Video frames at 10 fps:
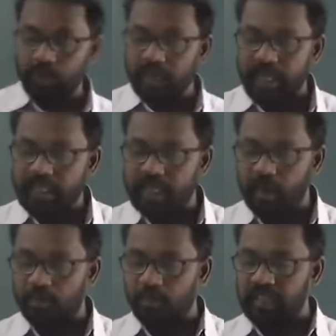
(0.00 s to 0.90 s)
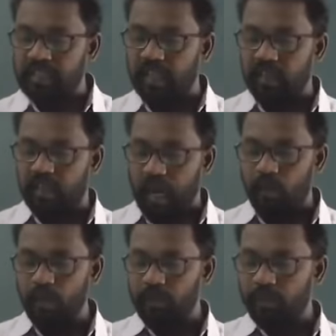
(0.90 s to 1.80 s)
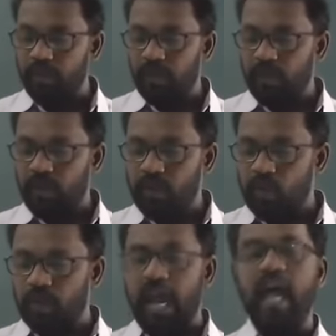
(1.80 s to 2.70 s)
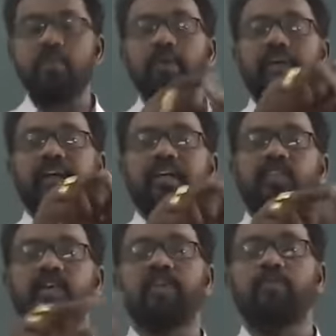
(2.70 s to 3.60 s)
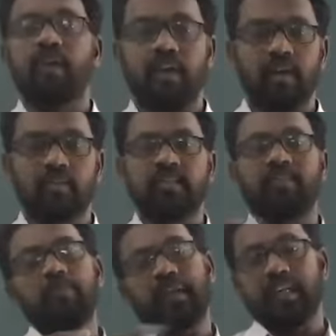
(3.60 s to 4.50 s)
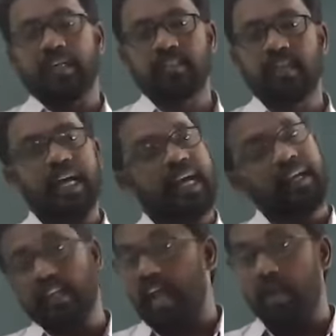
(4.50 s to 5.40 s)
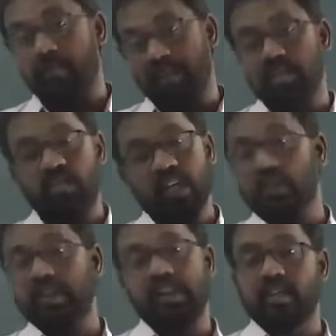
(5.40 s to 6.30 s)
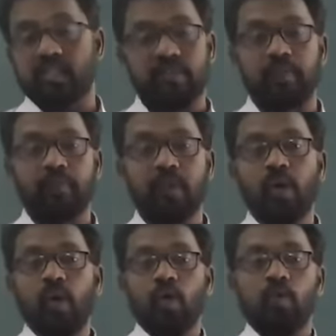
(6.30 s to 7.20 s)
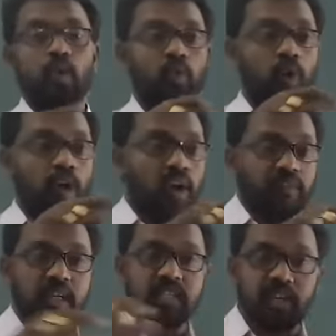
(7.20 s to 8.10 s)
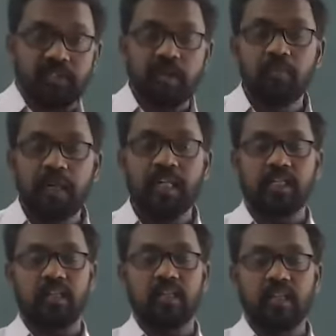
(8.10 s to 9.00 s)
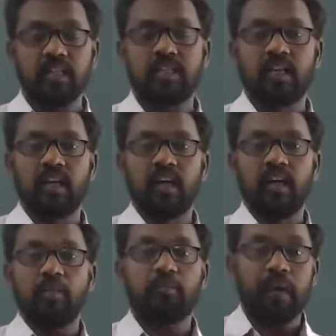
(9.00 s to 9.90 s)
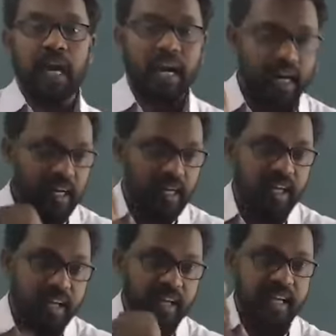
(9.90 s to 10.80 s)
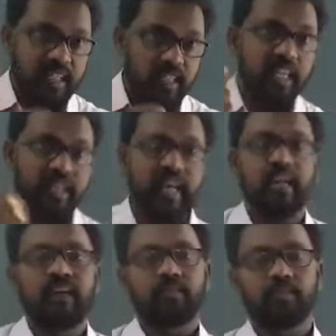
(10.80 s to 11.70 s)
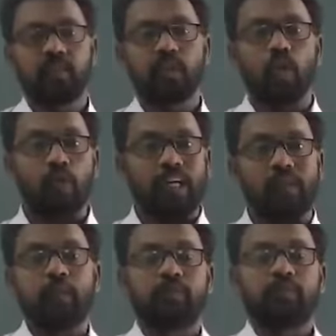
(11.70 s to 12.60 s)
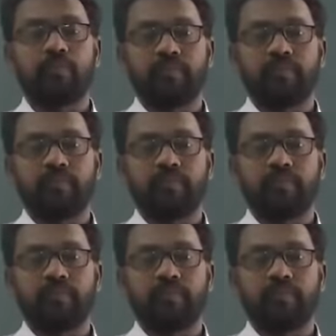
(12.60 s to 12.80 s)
with the example is a ground. So diameter is 7 meters. Again, the diameter is given here 7. So one of the 7 meters mud he is digging. The bottom